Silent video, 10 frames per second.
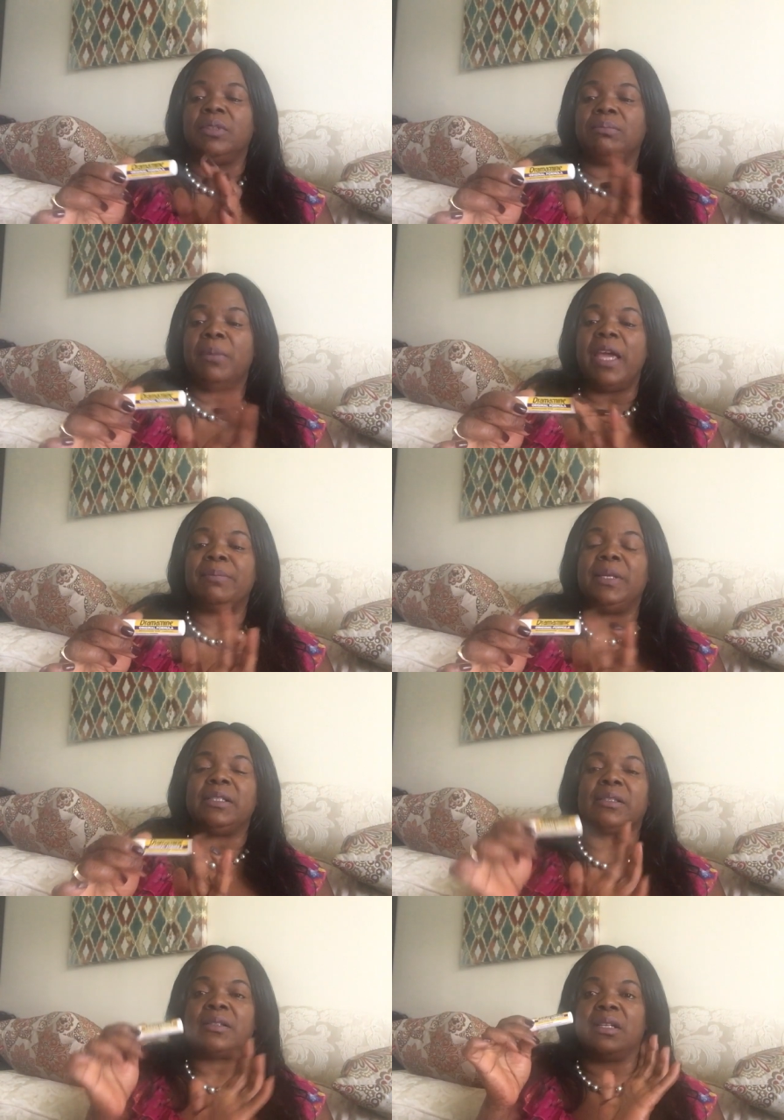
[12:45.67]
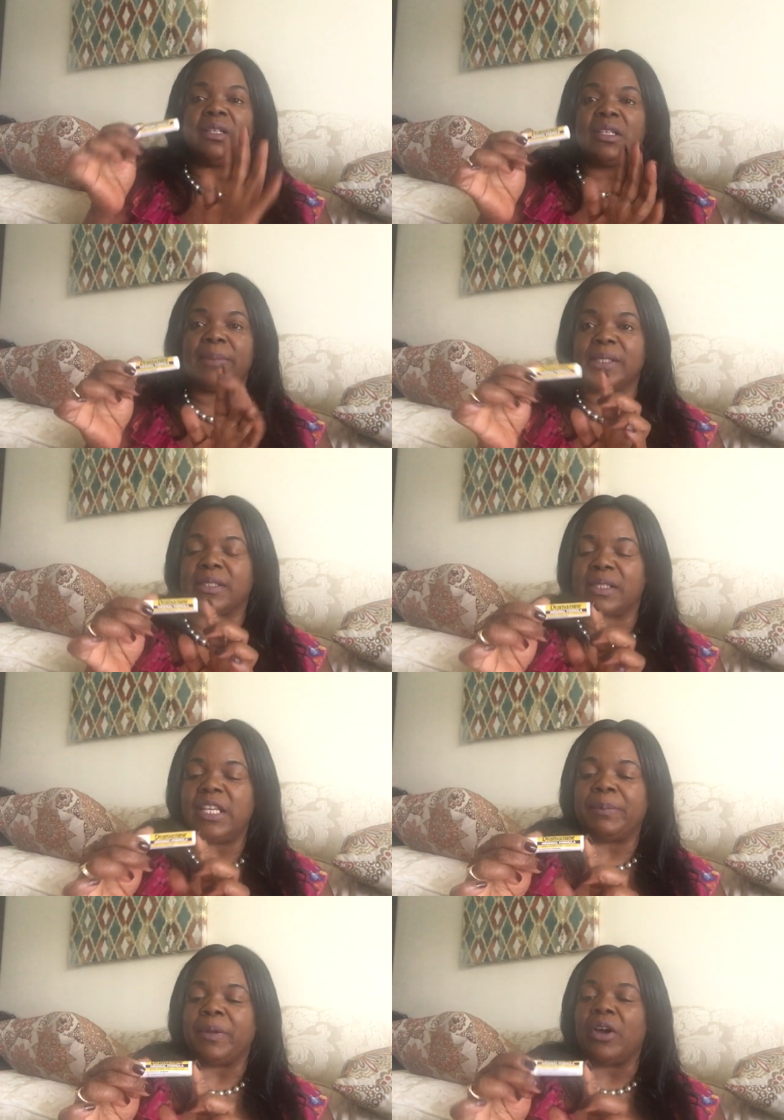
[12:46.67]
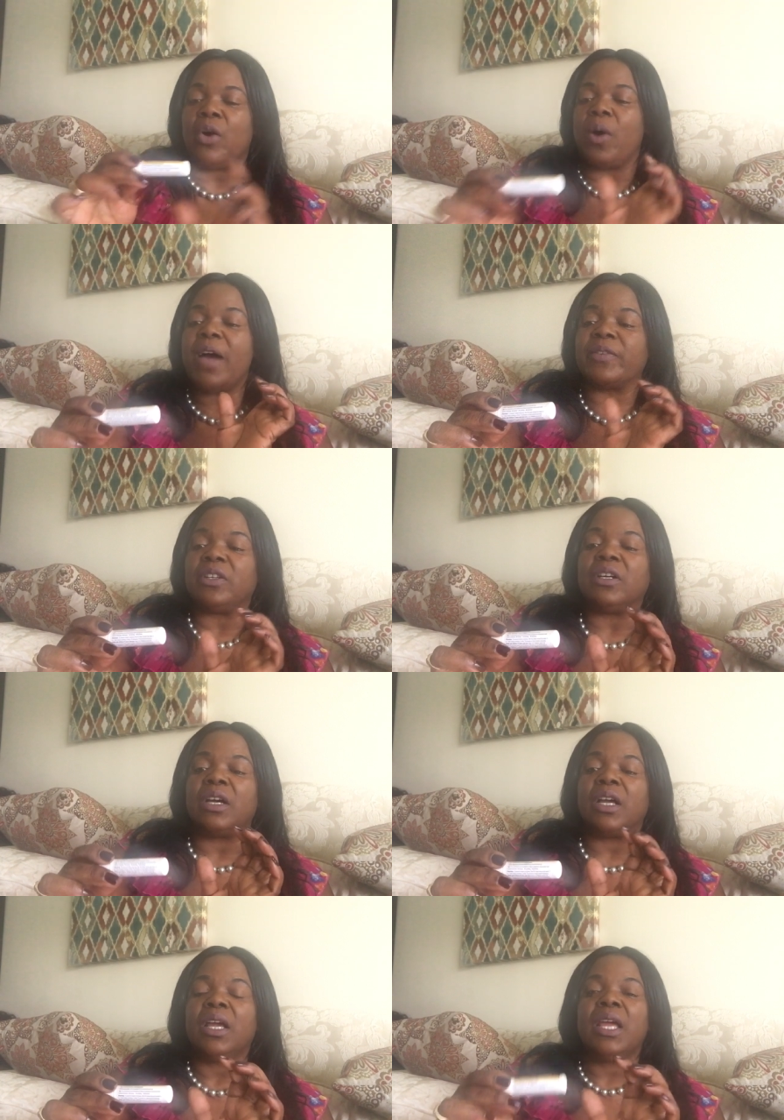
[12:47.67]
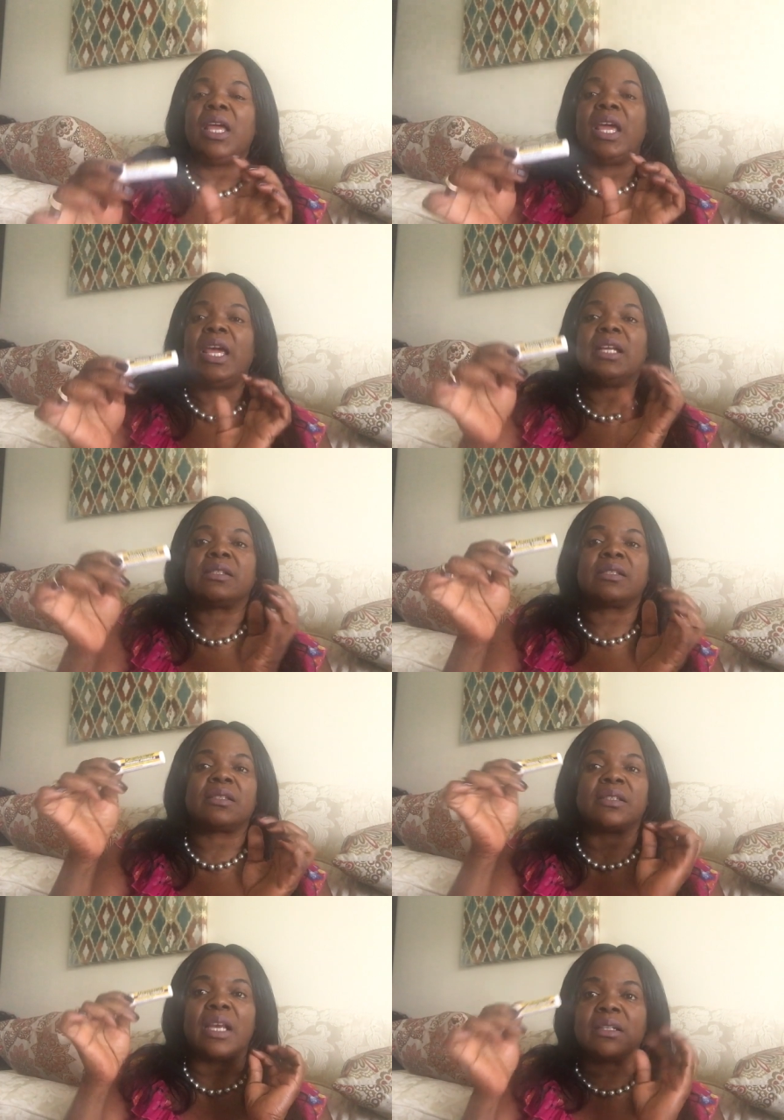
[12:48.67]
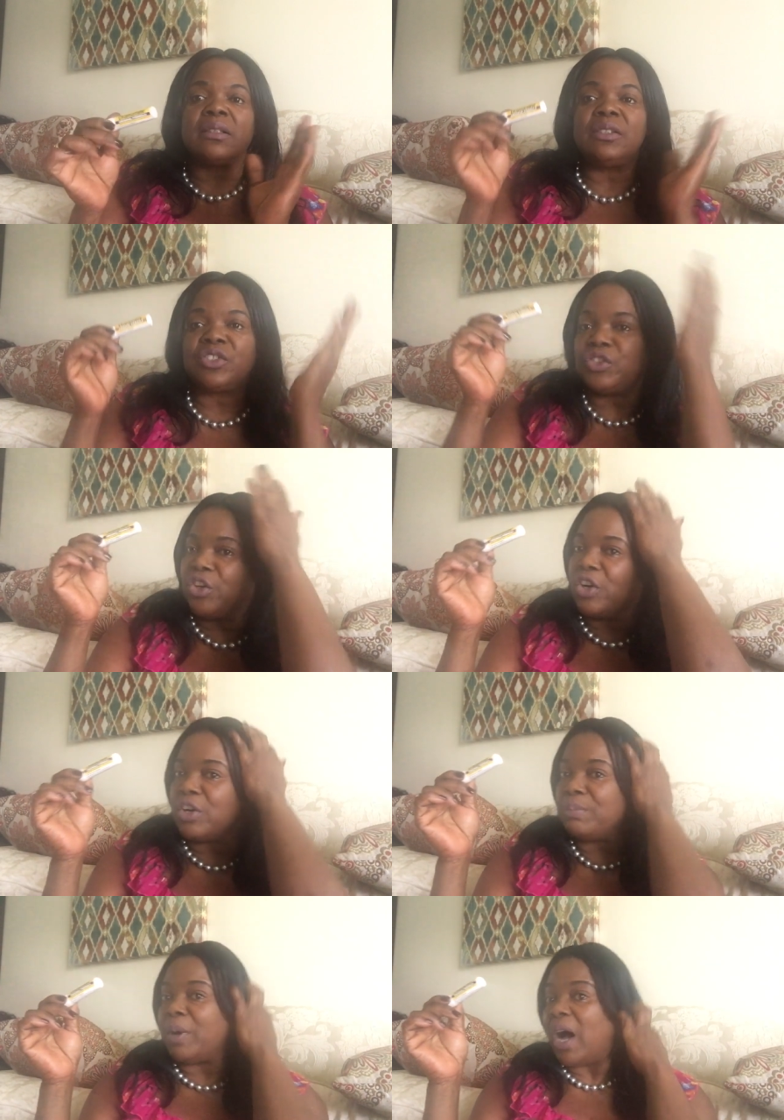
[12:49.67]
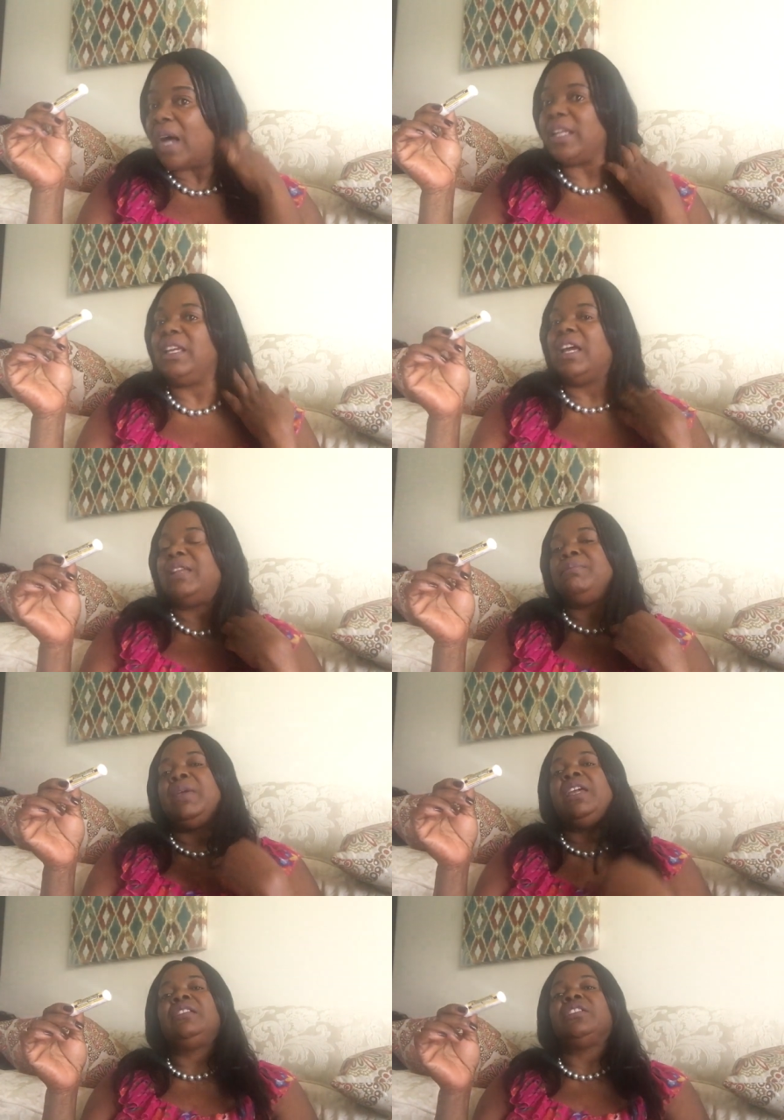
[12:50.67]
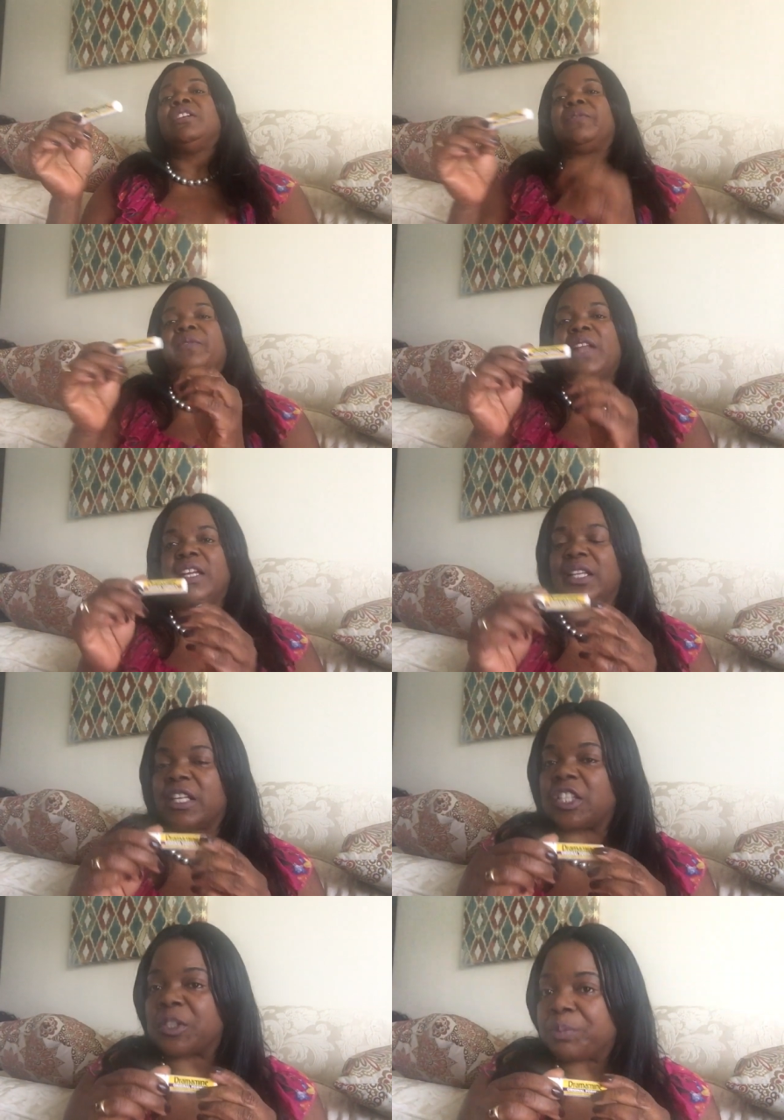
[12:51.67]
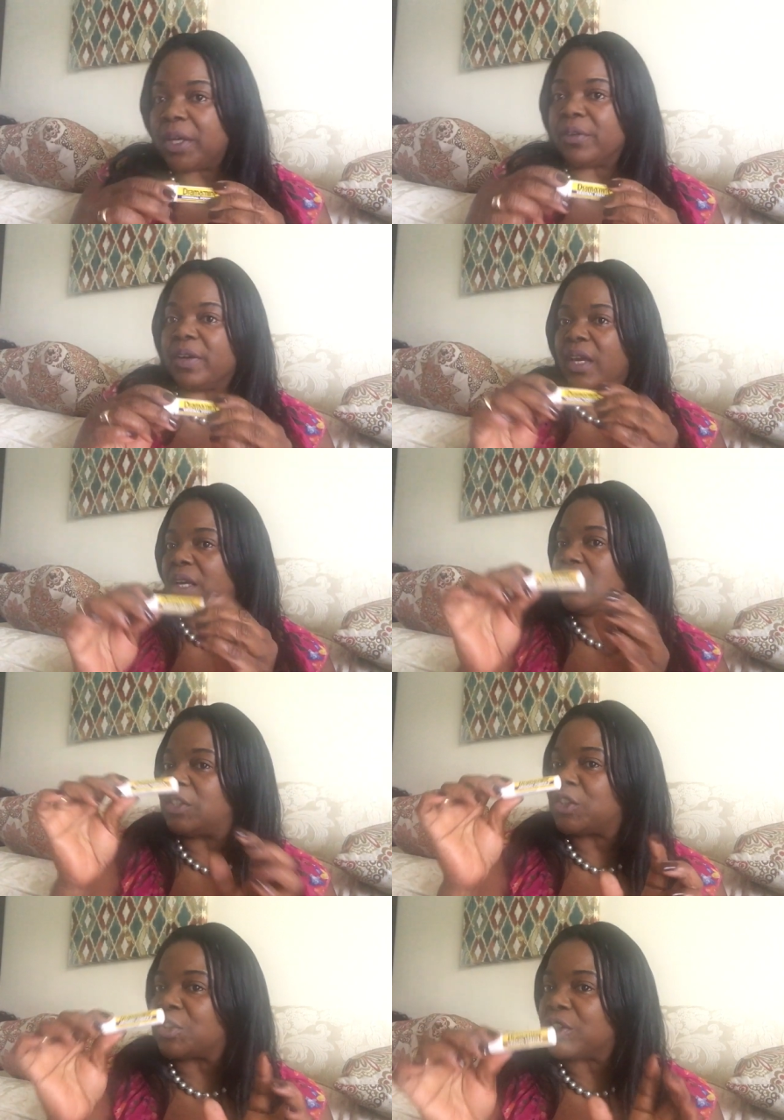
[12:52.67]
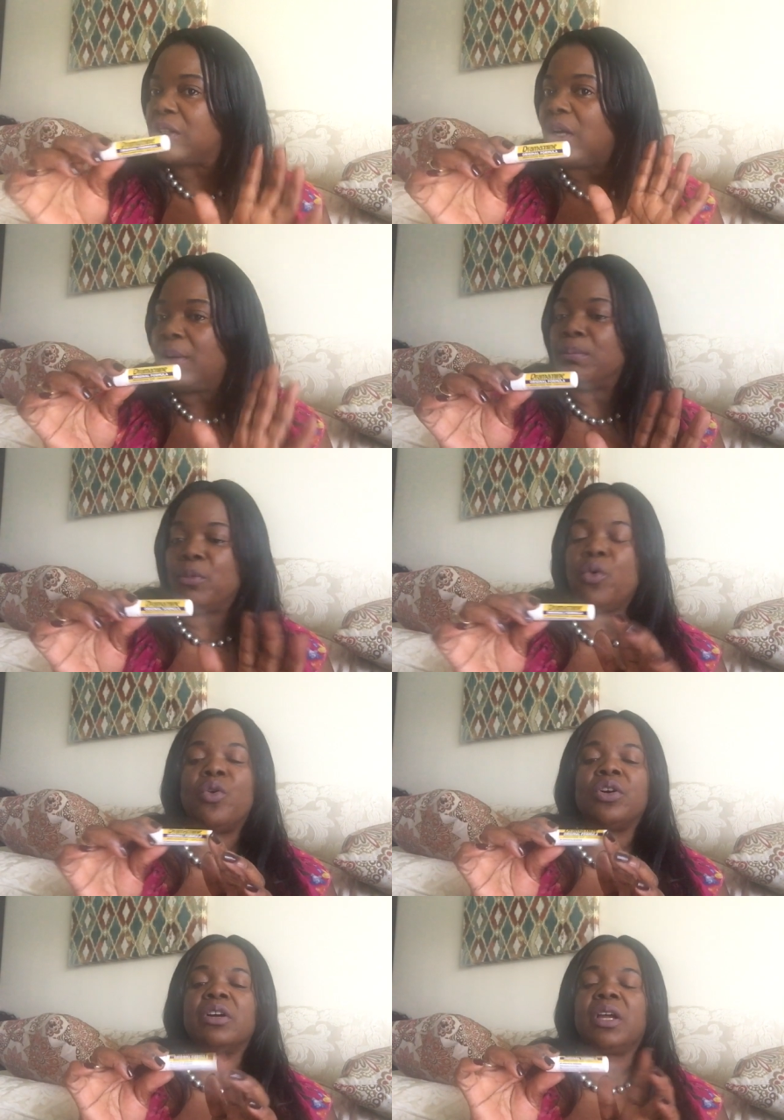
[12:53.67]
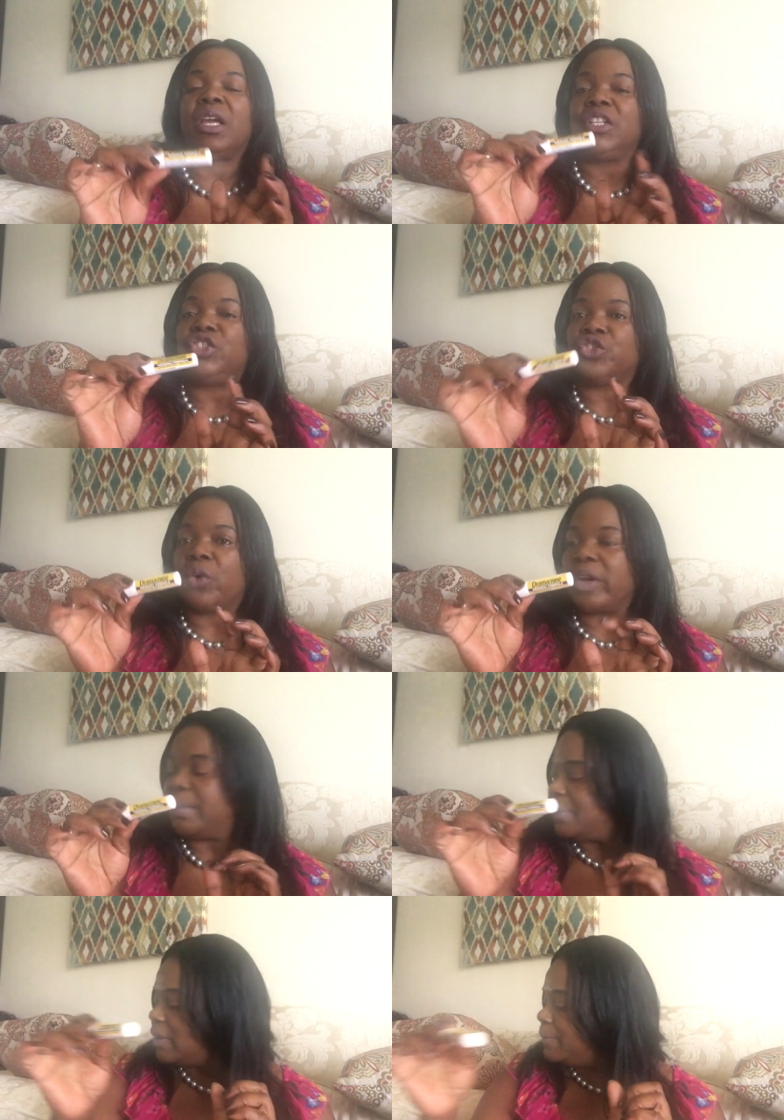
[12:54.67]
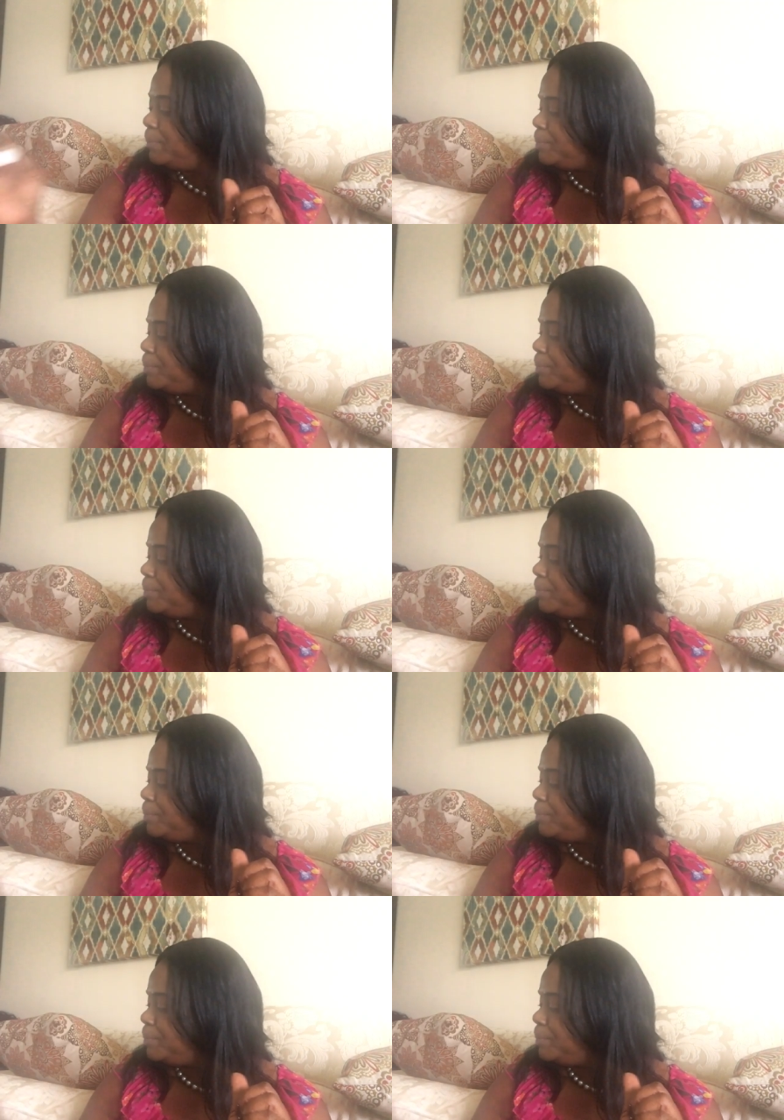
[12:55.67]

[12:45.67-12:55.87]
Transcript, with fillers: made me a little bit sleepy. However, it settles your body and make the flight experience more enjoyable.